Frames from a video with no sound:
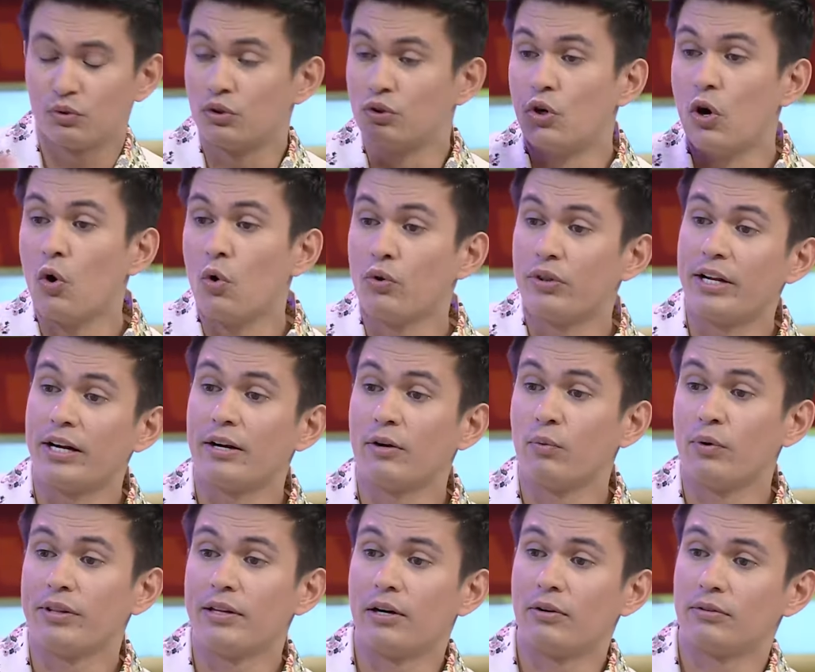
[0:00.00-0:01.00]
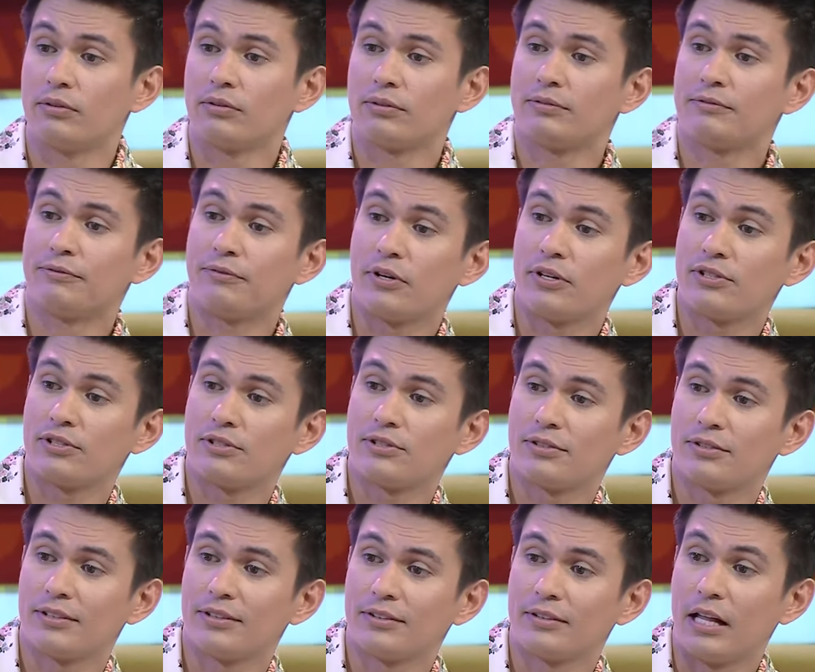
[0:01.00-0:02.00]
go there without first
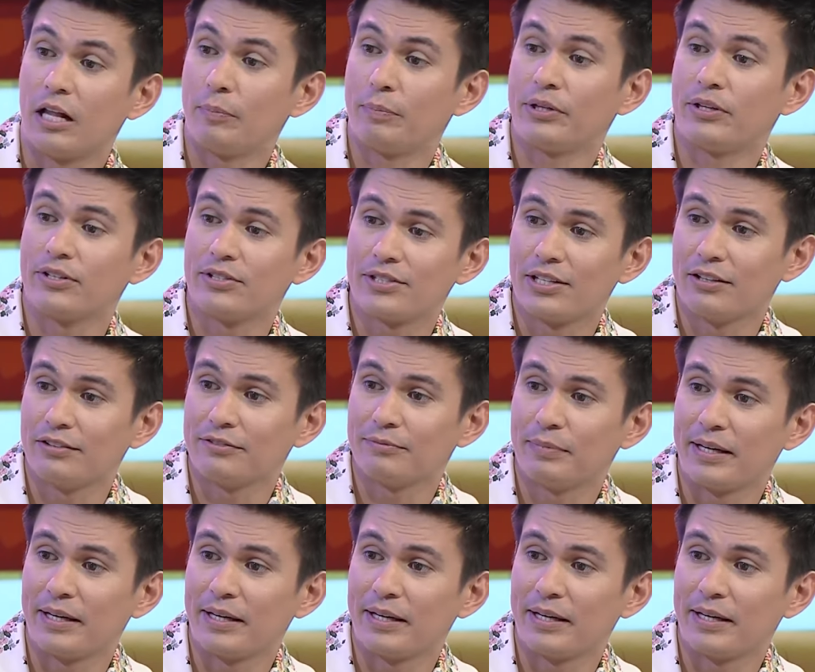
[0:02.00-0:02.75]
helping yourself.